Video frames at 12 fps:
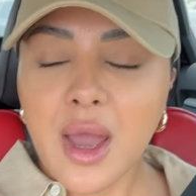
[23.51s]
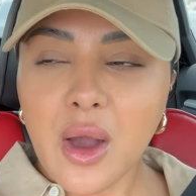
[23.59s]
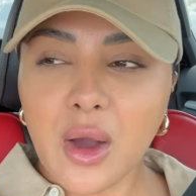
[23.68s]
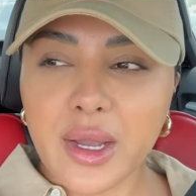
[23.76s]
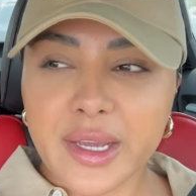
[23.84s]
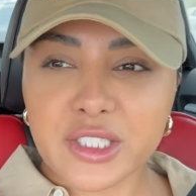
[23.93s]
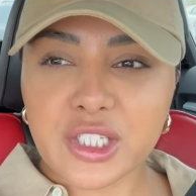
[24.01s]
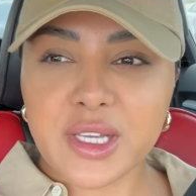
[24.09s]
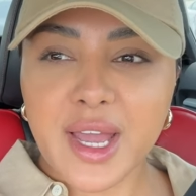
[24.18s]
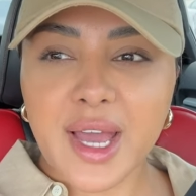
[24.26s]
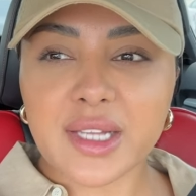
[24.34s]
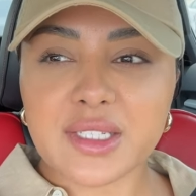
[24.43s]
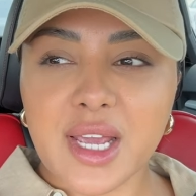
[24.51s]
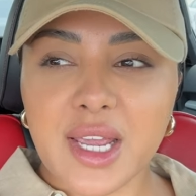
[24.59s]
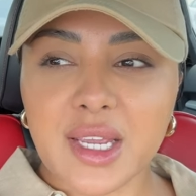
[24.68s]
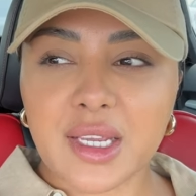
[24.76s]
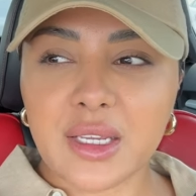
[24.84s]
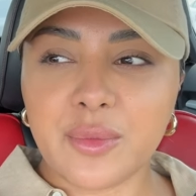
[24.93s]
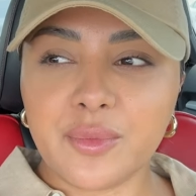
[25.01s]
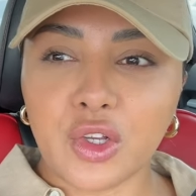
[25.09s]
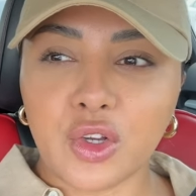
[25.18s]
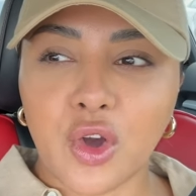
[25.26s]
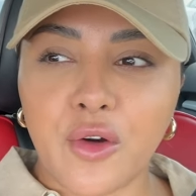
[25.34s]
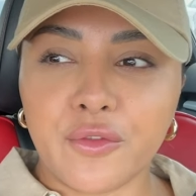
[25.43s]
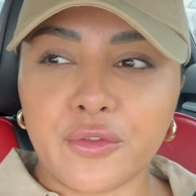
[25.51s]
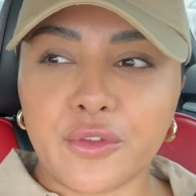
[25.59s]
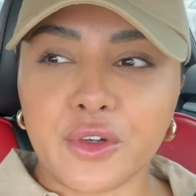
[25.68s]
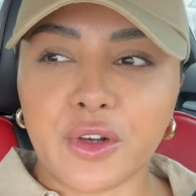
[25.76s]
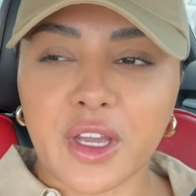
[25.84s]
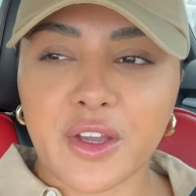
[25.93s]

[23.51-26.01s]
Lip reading: I actually had a conference